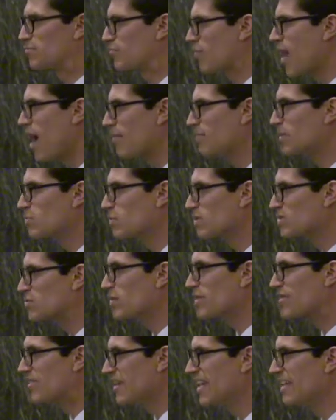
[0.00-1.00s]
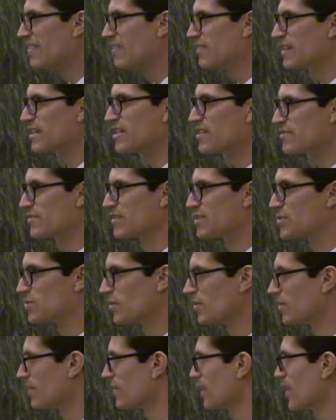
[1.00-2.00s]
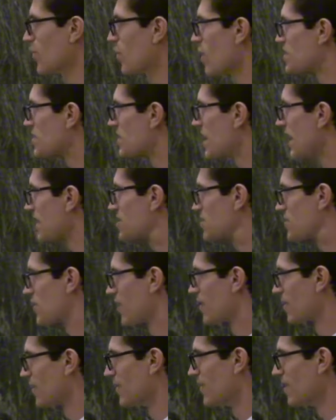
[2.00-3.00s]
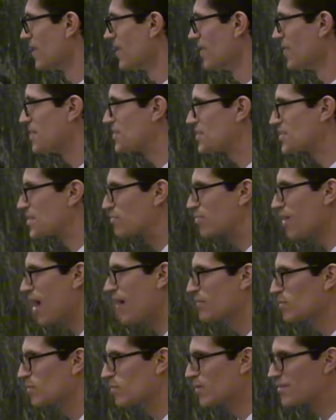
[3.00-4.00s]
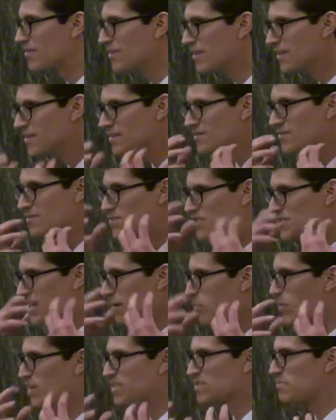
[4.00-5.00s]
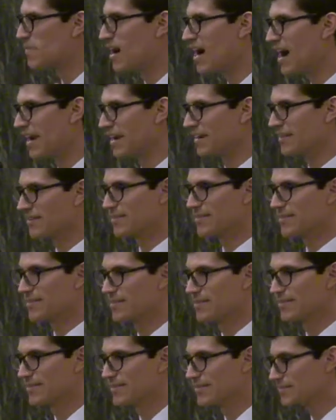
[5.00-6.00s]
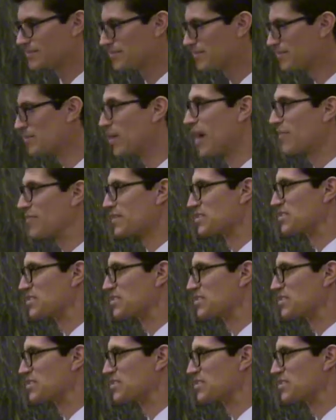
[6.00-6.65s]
problem was within the individual. It wasn't external. This is a problem with someone's mind, not the